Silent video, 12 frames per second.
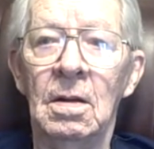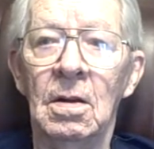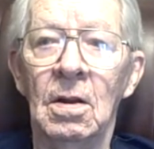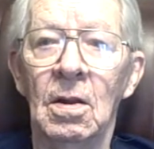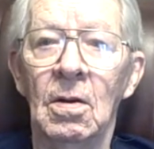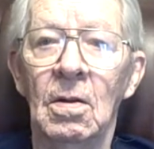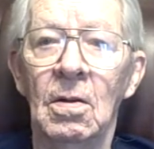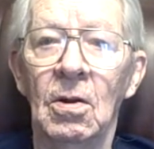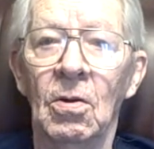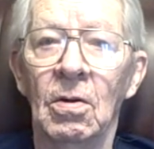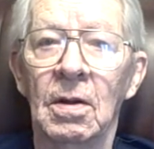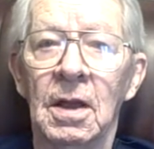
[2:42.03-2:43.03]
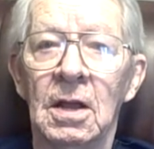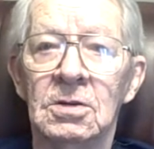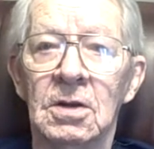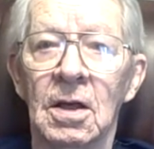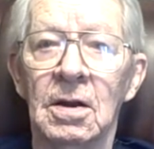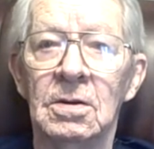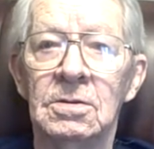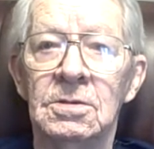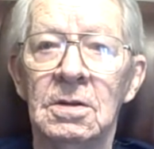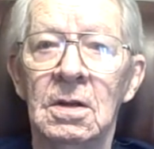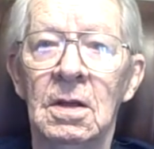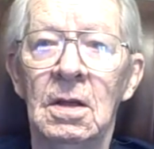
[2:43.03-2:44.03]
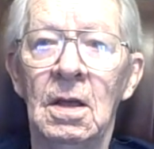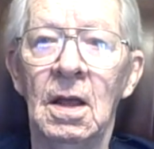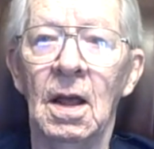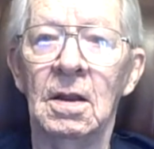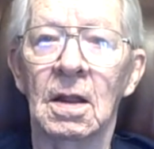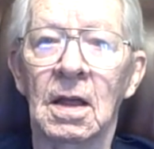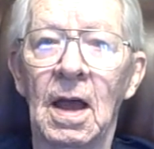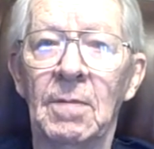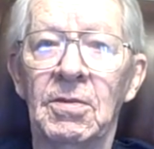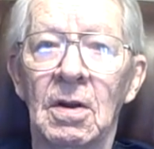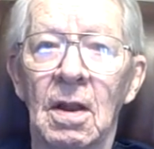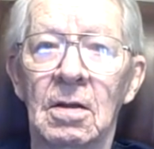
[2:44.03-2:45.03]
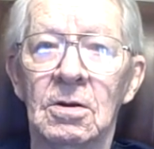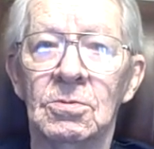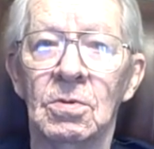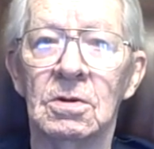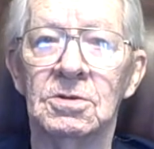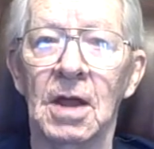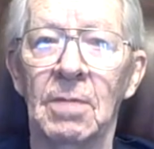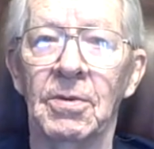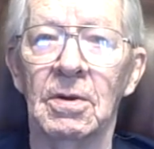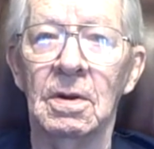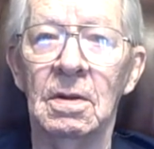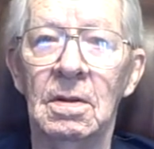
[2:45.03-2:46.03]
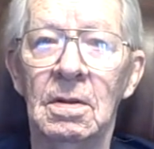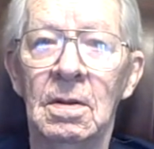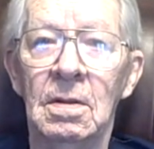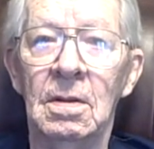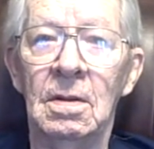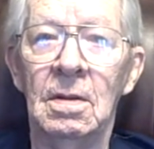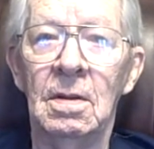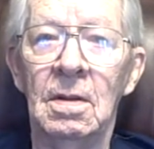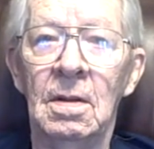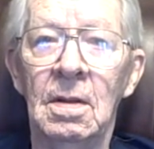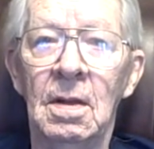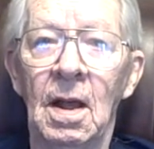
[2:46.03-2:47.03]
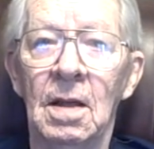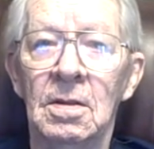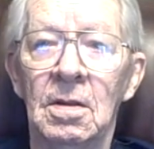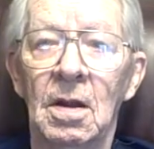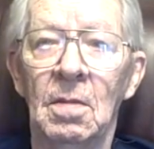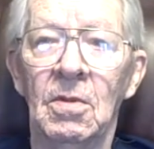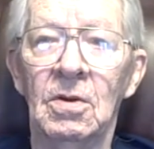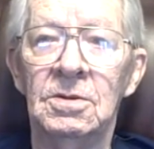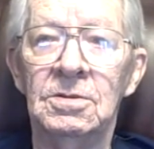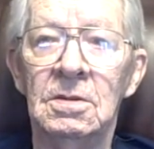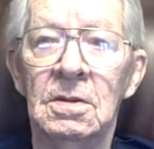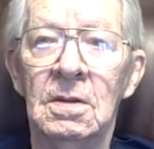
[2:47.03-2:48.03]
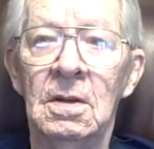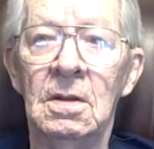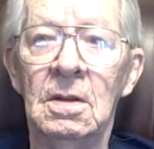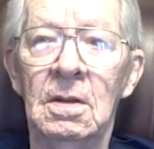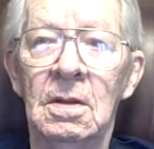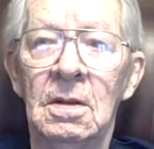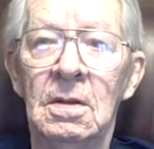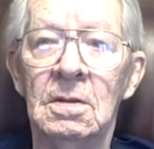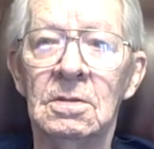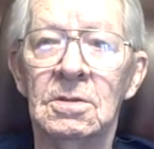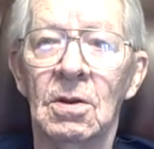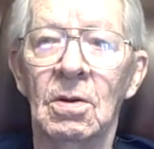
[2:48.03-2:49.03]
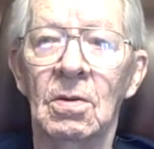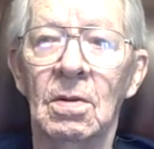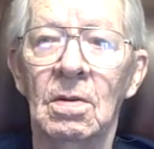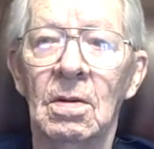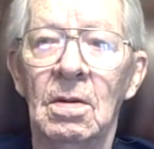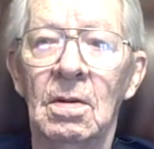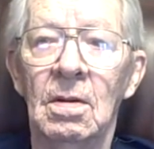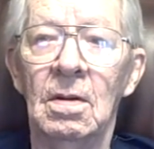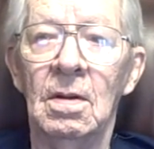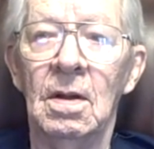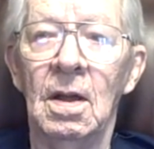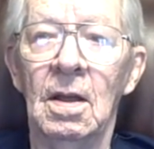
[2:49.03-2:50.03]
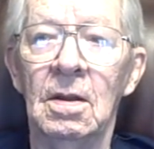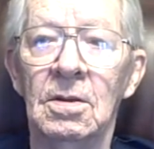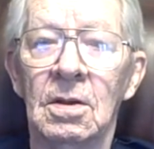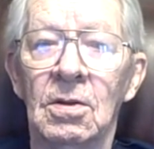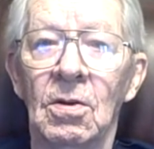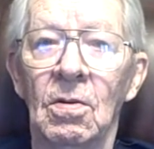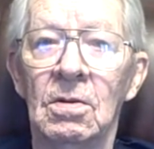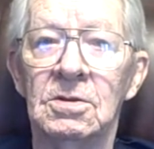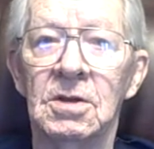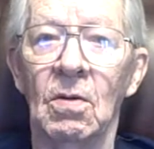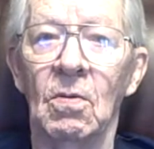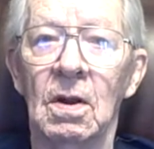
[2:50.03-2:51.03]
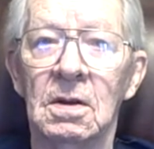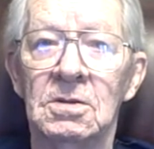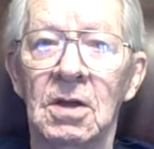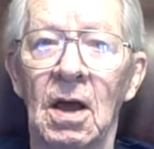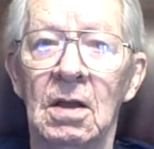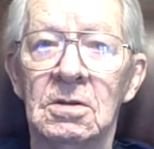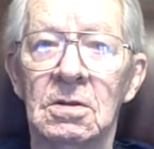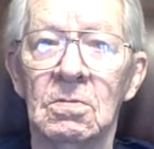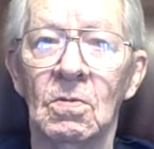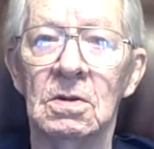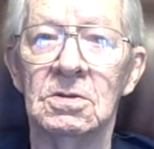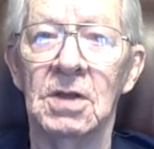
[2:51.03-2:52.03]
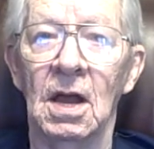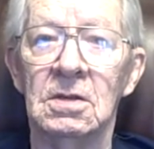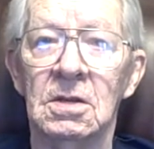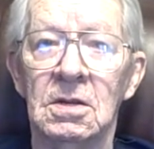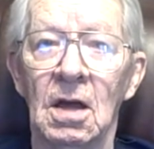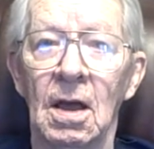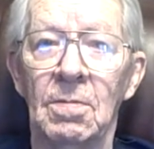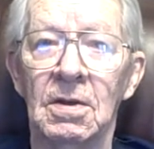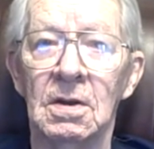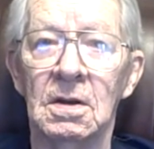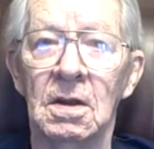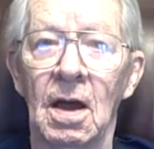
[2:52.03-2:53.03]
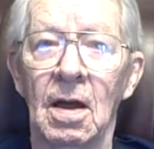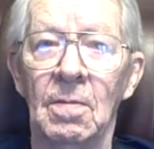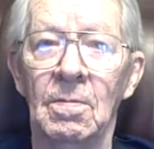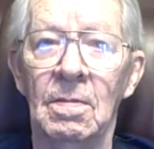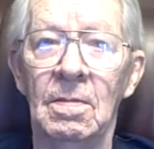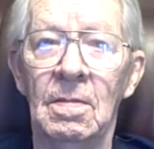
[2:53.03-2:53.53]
Lowercase letters and the capital letters were separate, and the numbers. So, and you could only set one size of type at a time.